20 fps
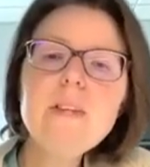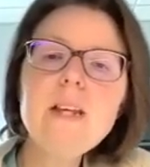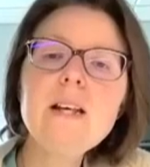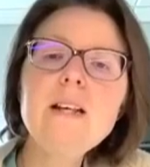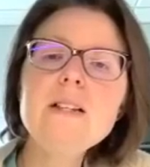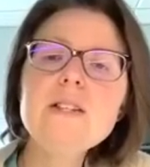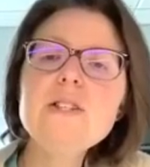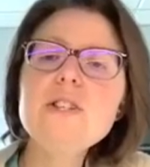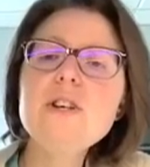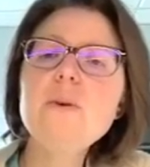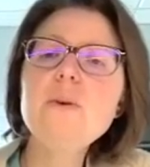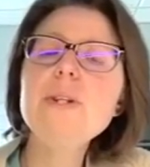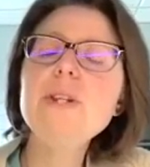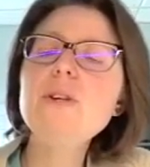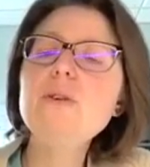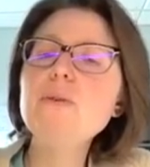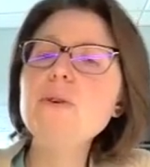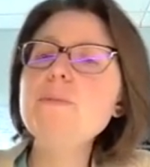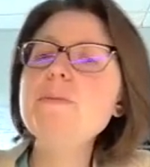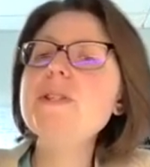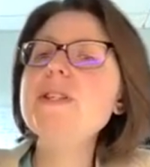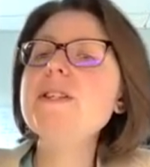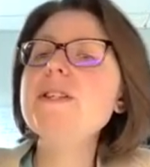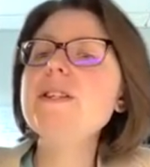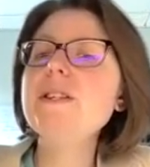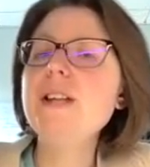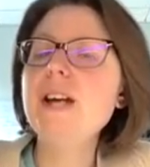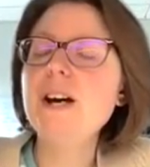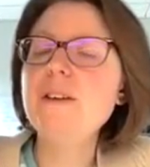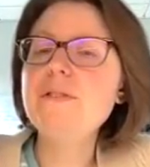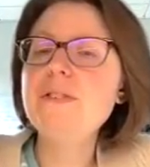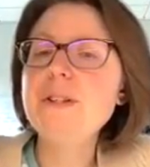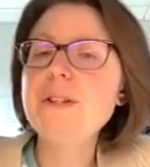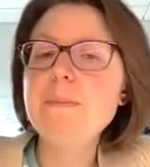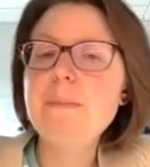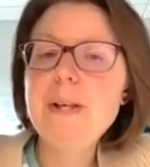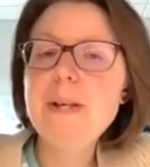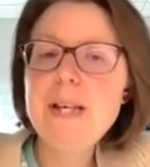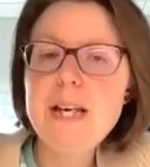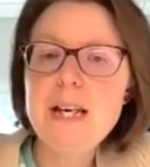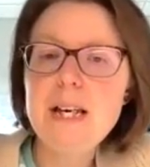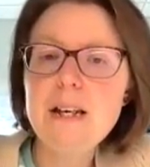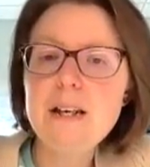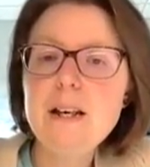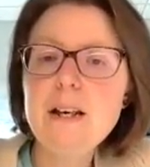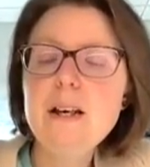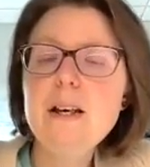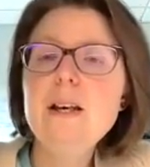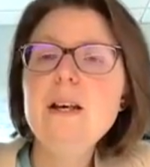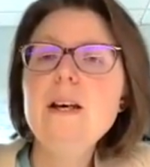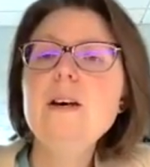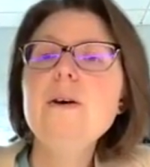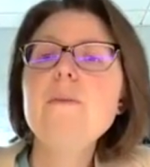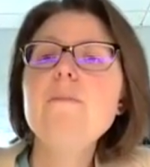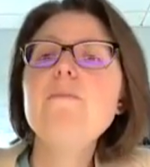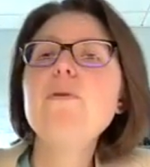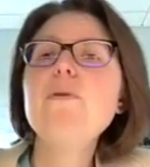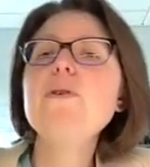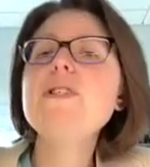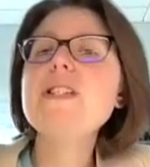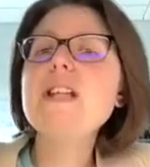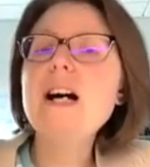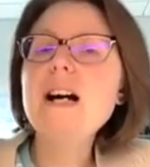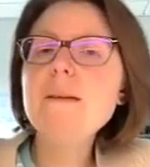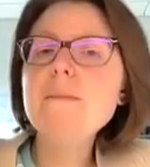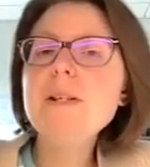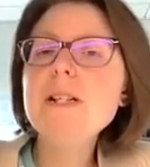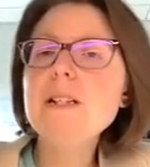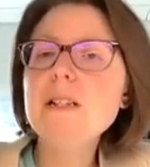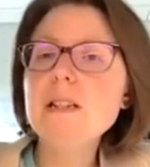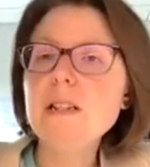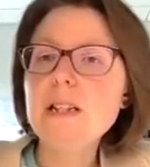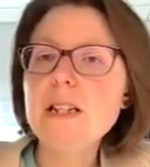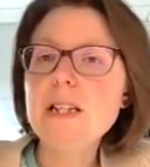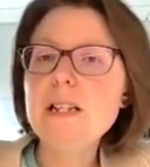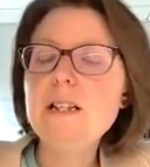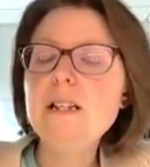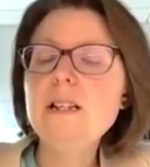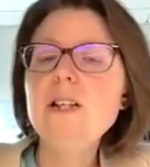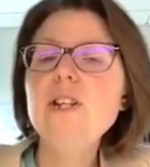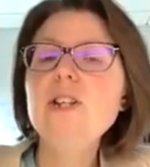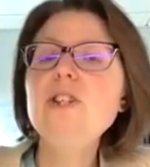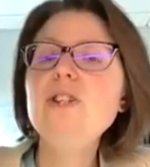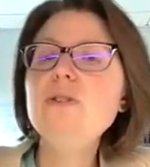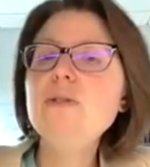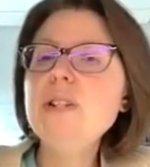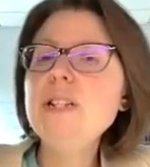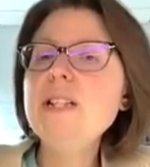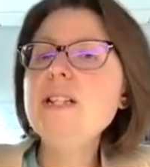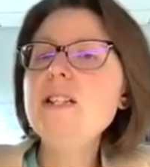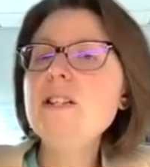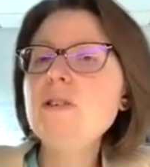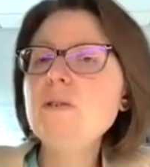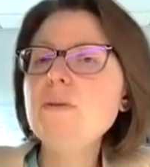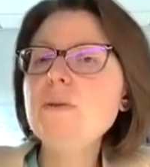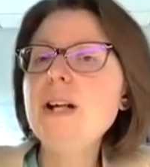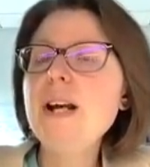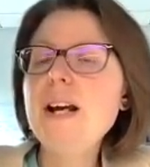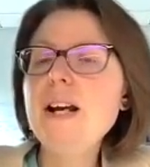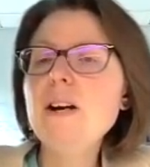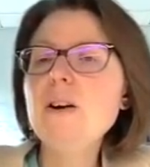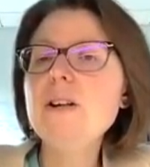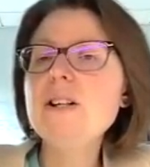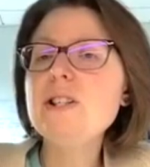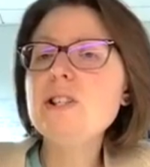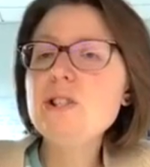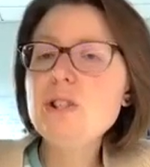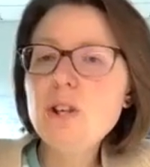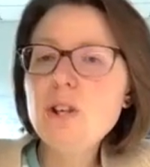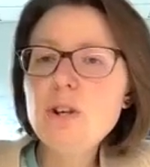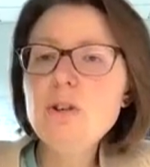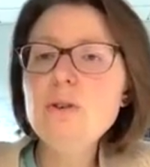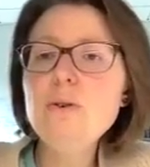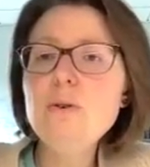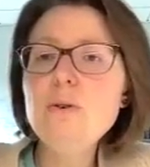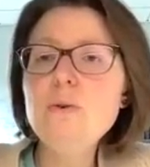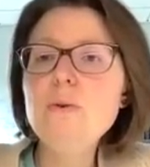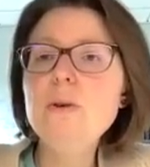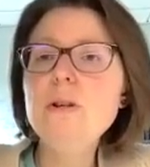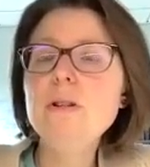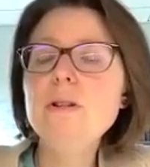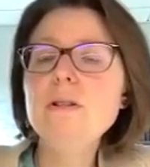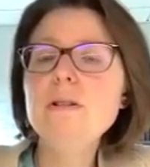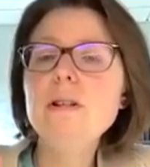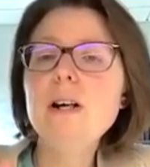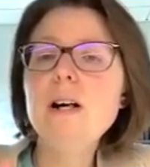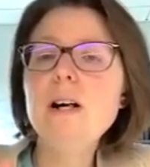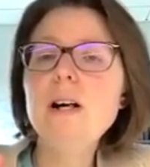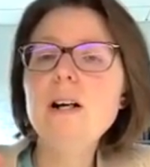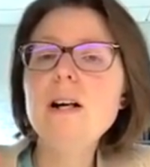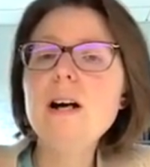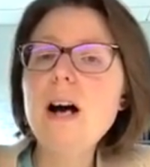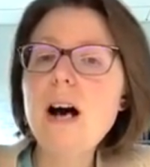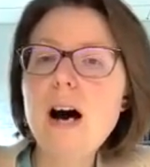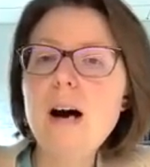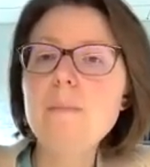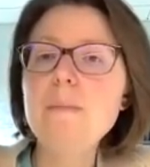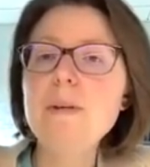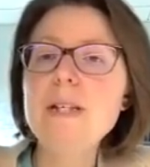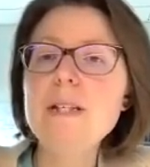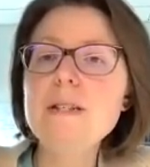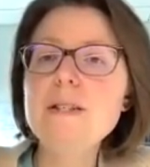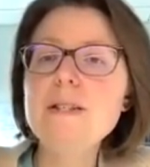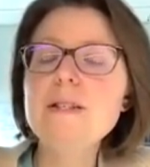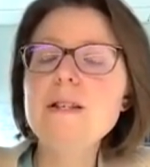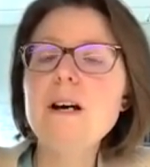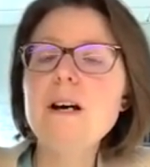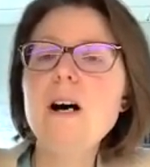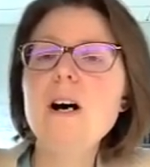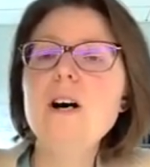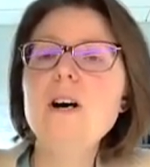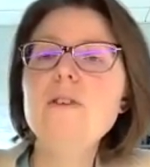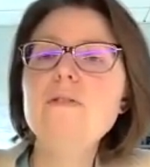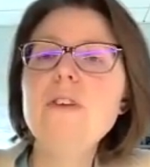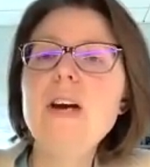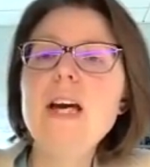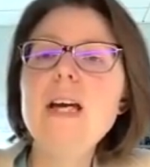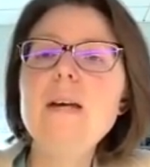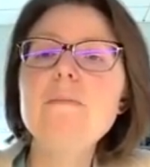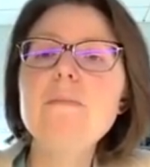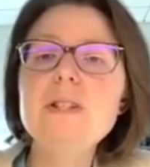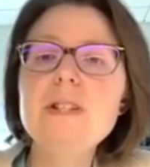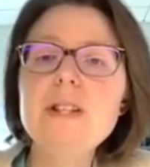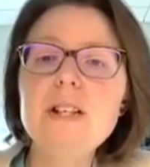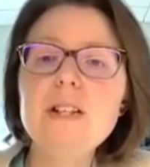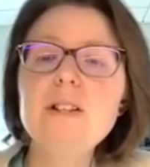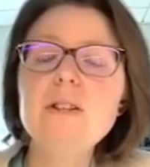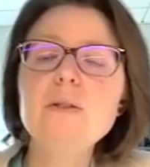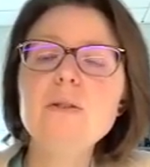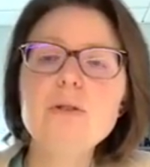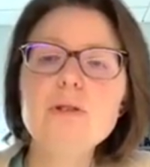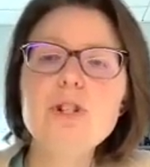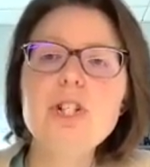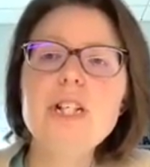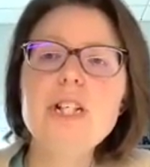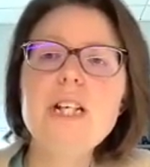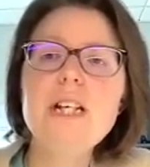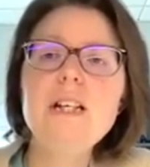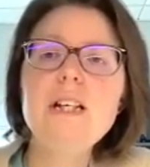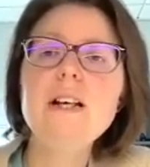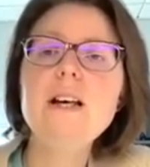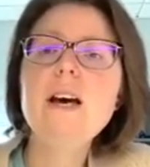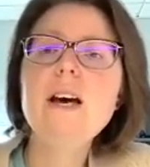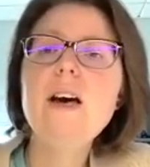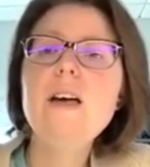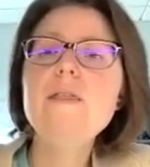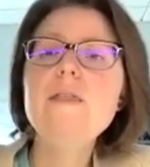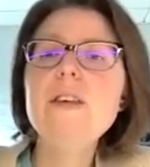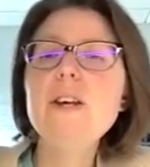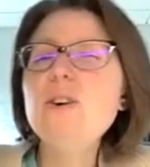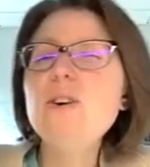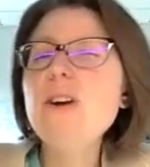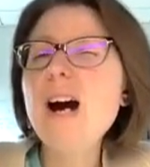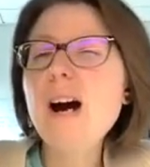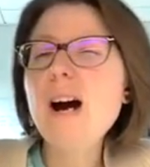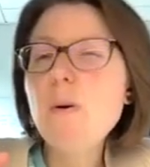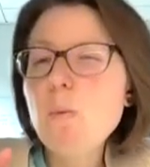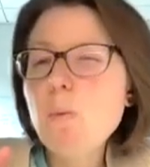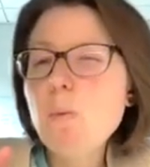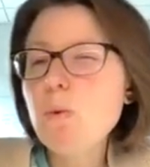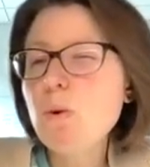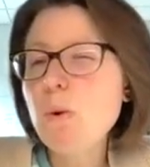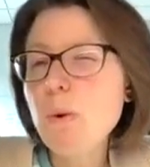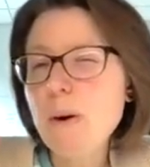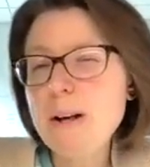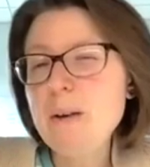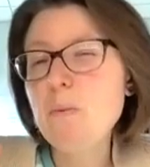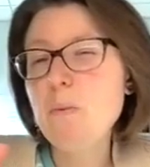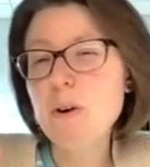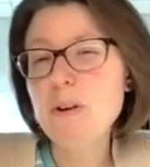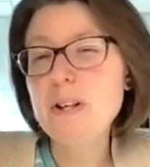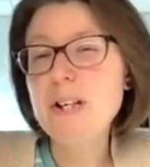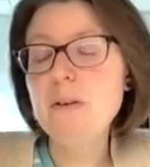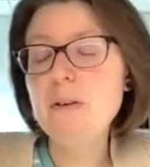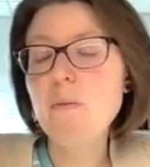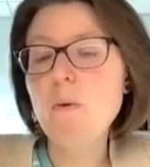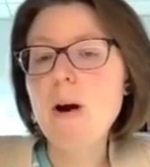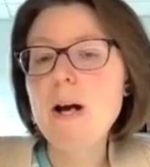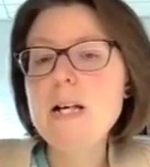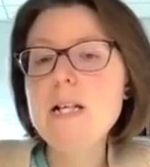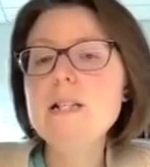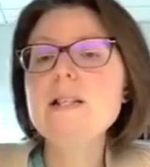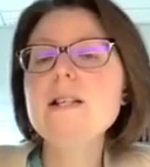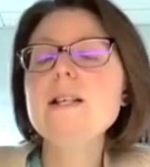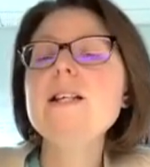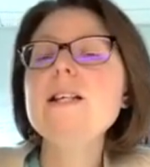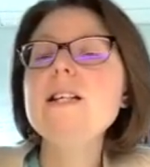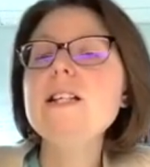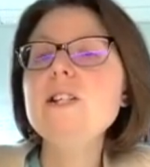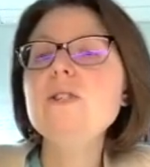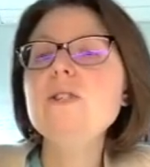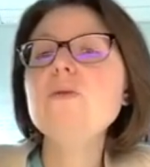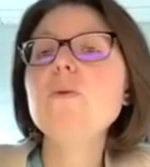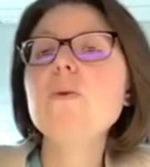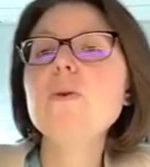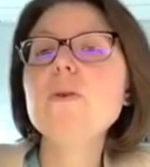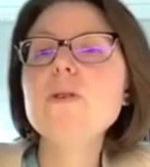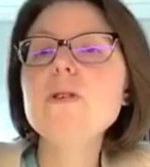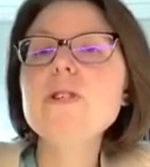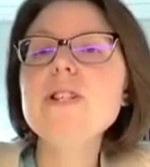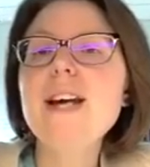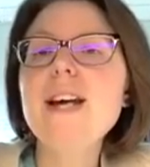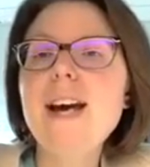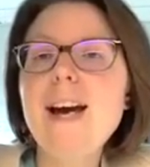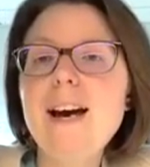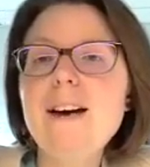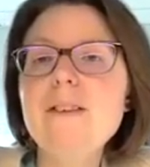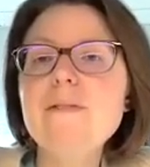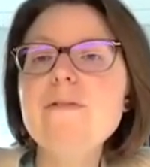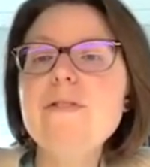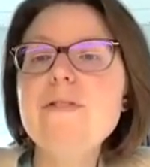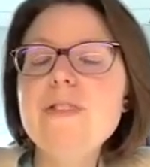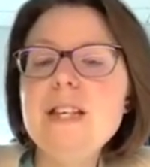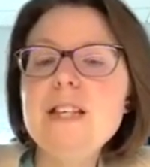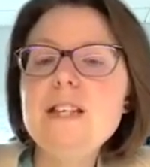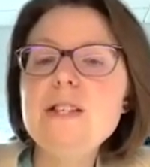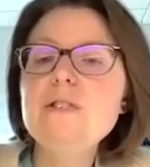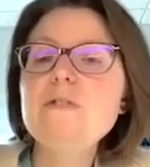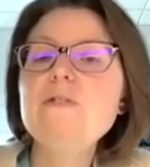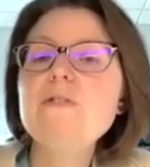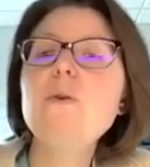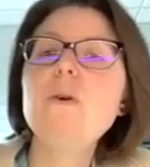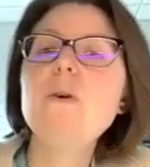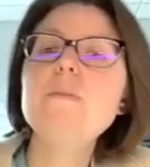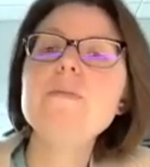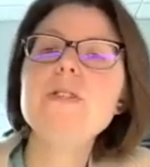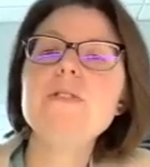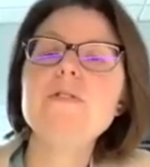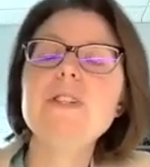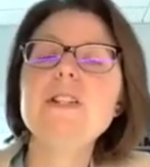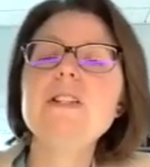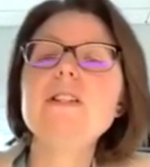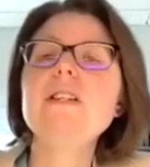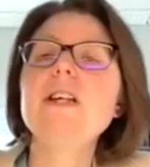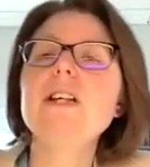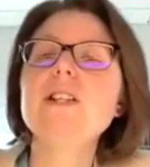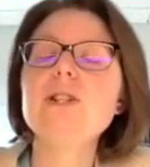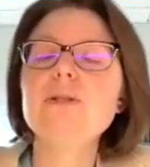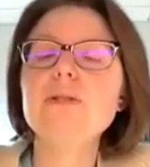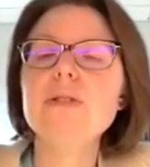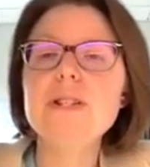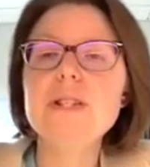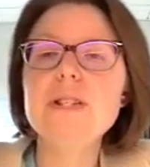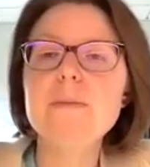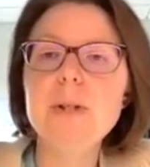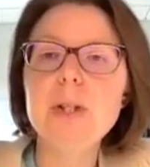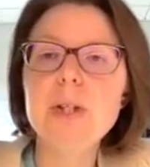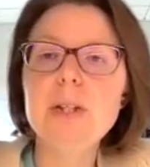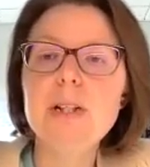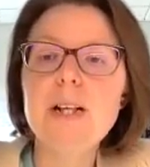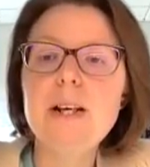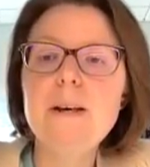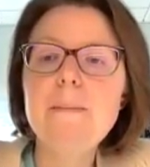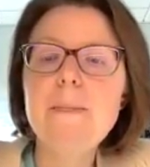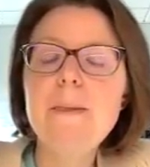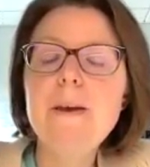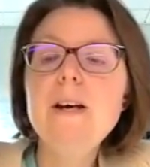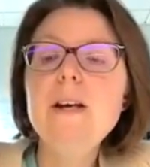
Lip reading: And so in the group to the left in pink, predominantly, you need to inherit two copies of a particular gene that are not quite working right in order to have these forms of intellectual disability.